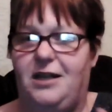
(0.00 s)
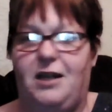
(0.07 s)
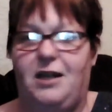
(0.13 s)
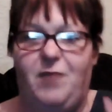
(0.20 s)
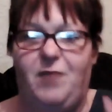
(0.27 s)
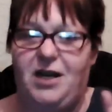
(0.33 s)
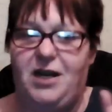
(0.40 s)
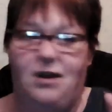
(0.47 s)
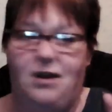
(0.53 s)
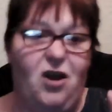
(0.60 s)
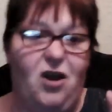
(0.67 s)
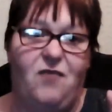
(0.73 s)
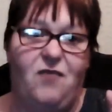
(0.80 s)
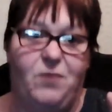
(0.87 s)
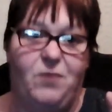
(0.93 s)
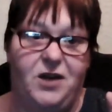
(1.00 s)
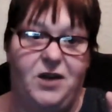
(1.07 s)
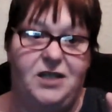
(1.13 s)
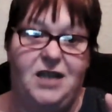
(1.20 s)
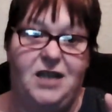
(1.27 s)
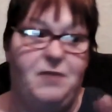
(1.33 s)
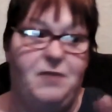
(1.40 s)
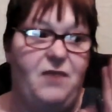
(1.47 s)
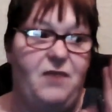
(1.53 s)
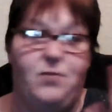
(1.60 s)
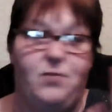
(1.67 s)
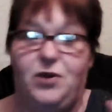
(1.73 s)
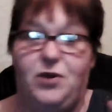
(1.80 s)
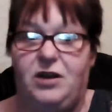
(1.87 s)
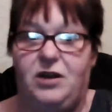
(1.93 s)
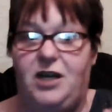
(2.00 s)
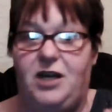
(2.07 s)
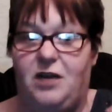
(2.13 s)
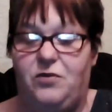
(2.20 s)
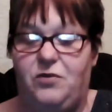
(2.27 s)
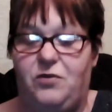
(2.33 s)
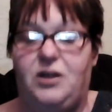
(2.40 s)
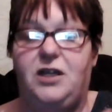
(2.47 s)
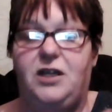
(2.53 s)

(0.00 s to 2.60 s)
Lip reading: I mean, not everybody's same, everybody, you know,